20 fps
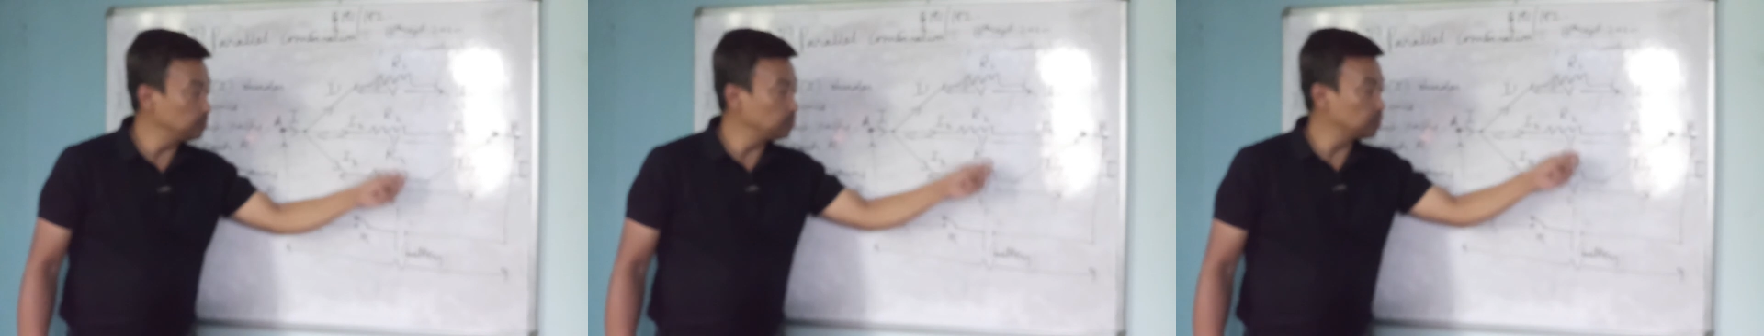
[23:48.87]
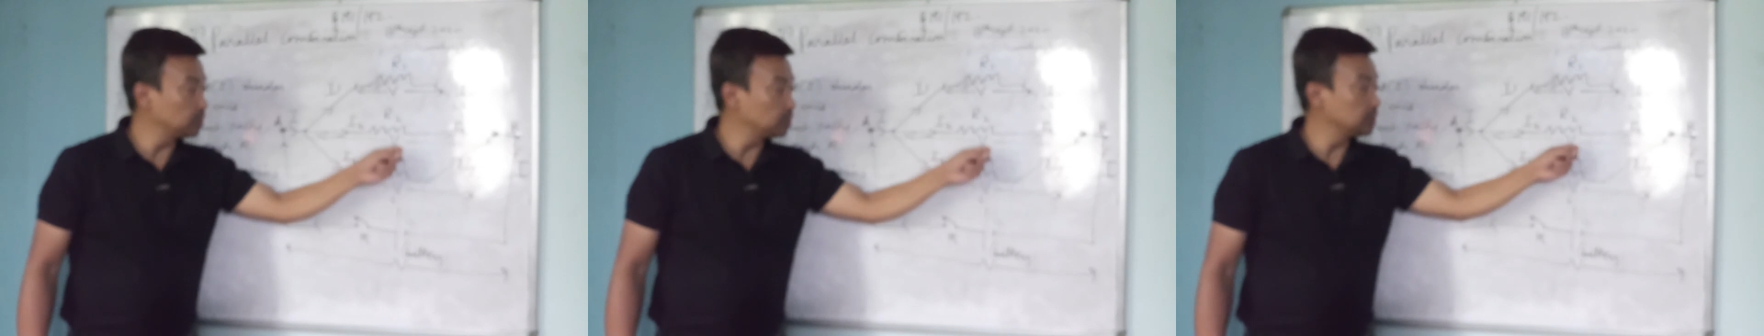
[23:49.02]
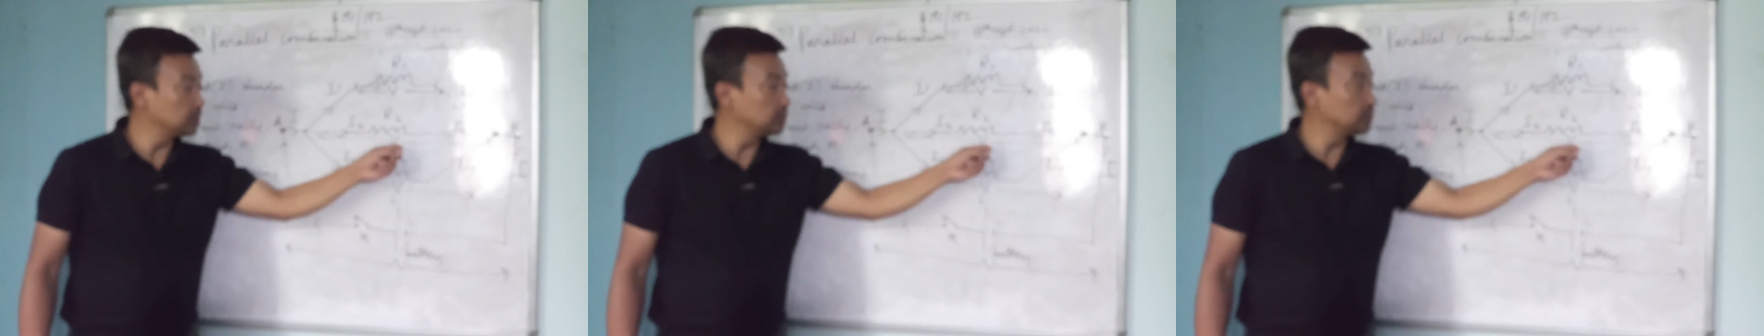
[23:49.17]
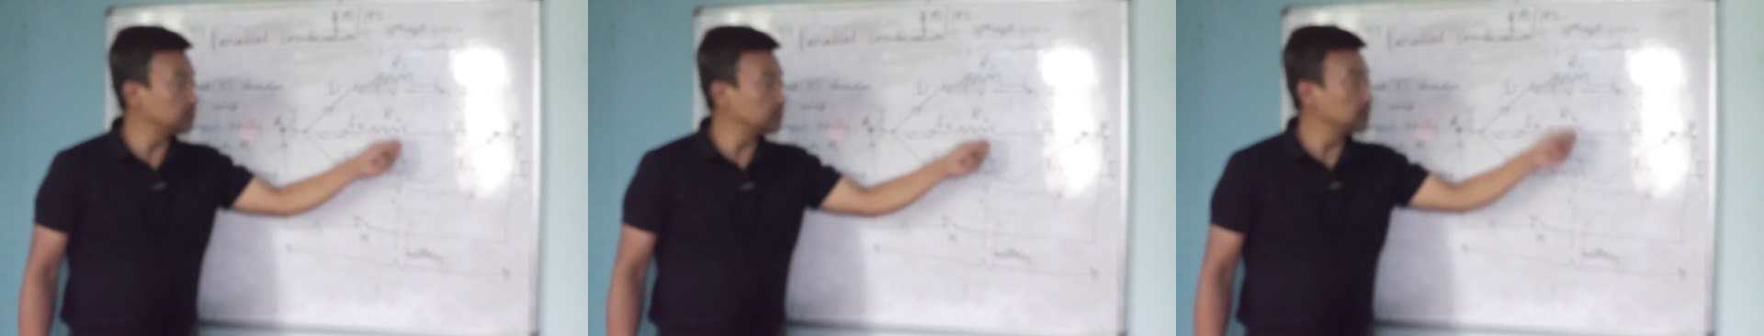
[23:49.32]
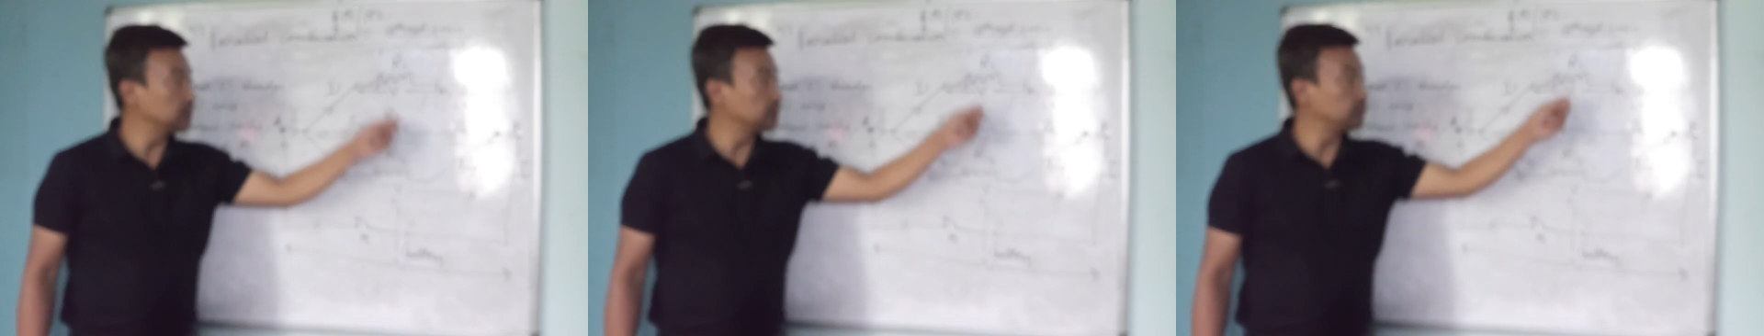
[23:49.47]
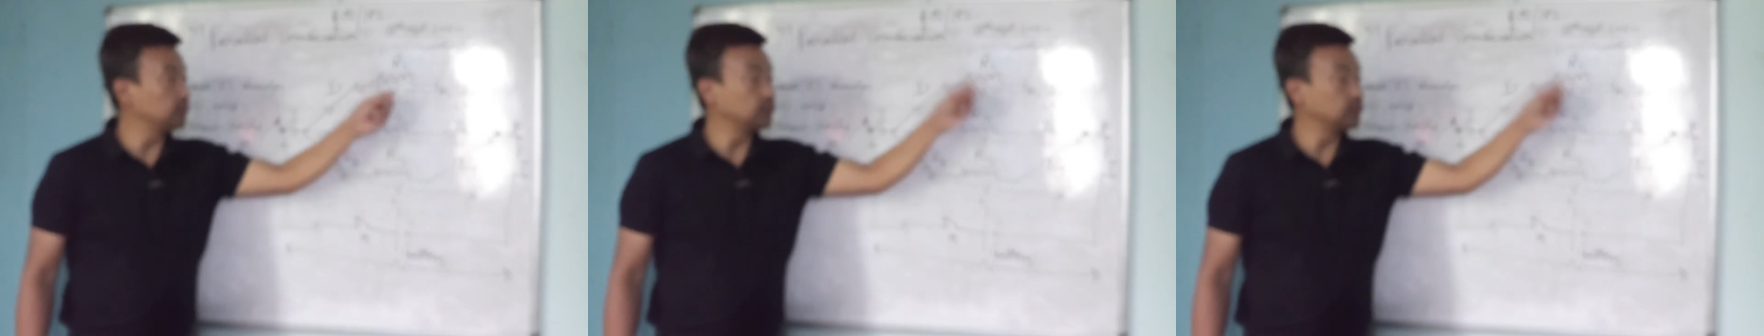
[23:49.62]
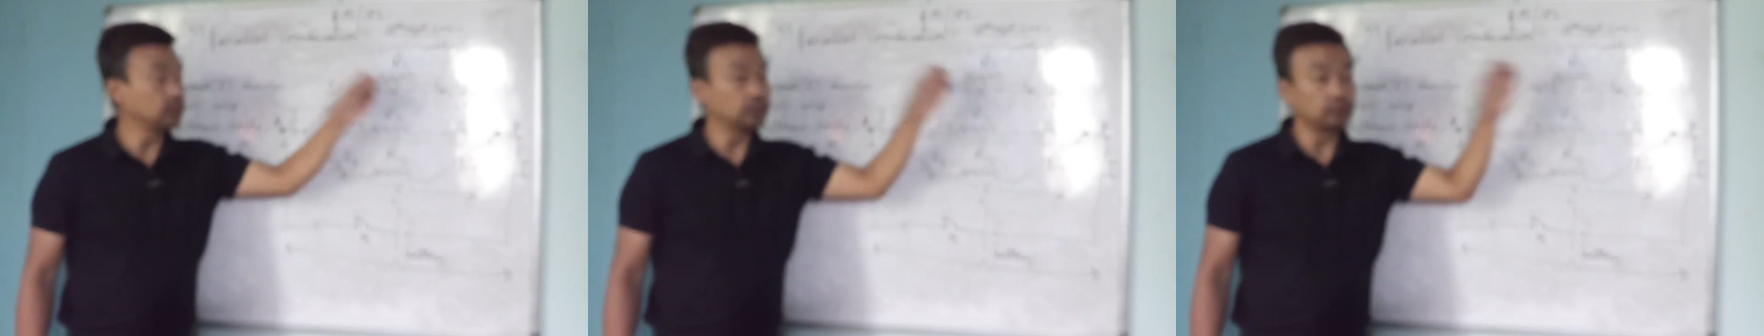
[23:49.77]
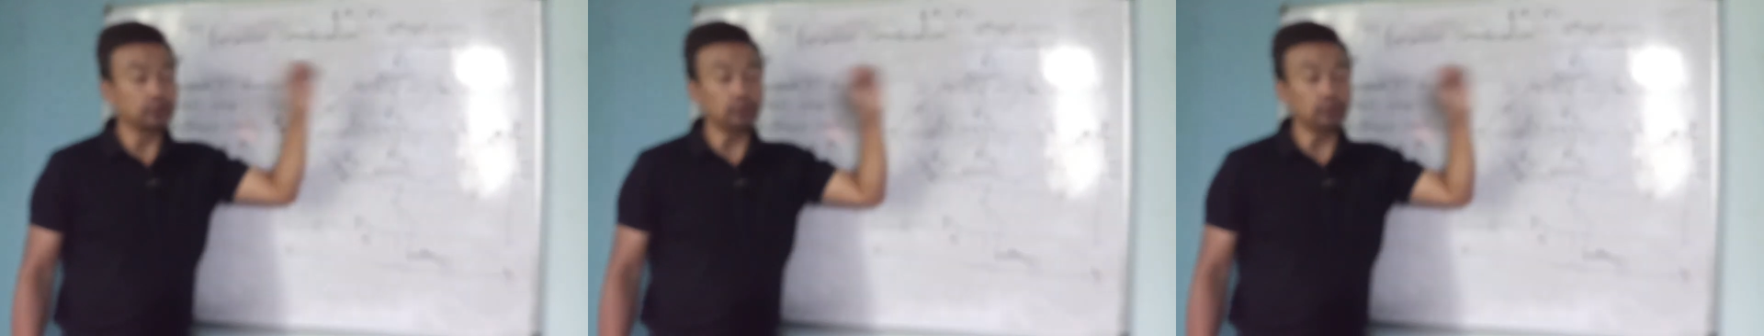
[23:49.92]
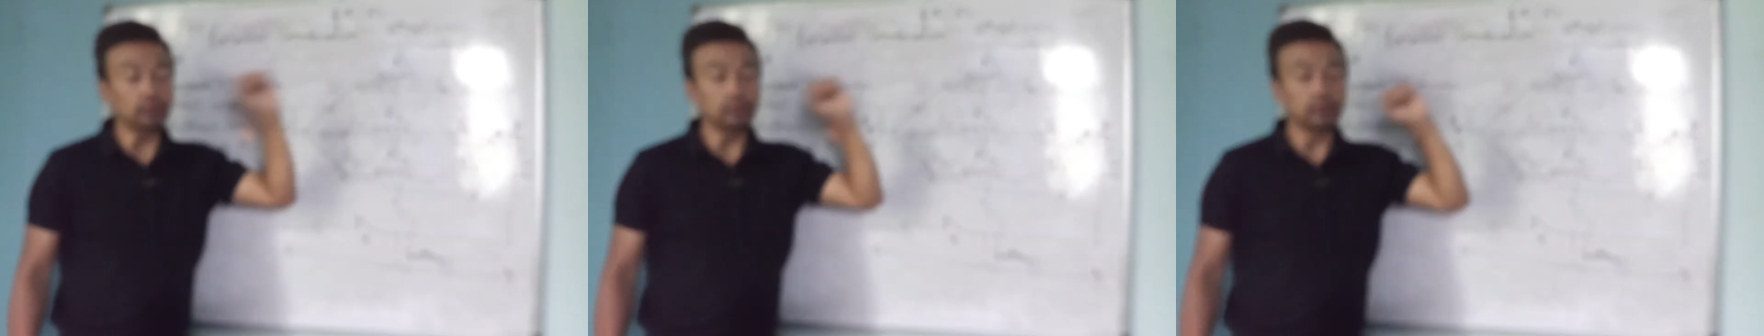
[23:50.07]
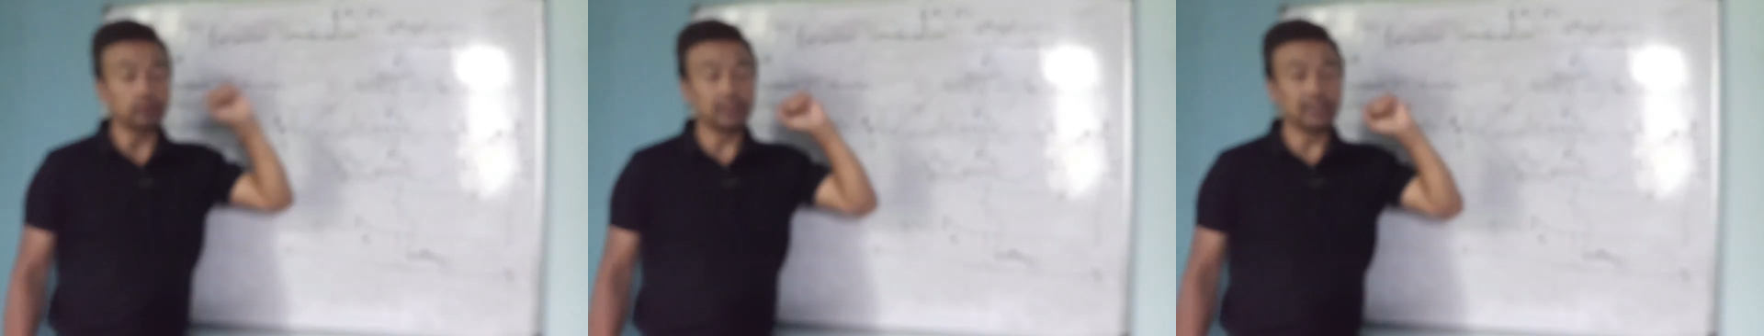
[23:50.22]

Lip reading: potential difference for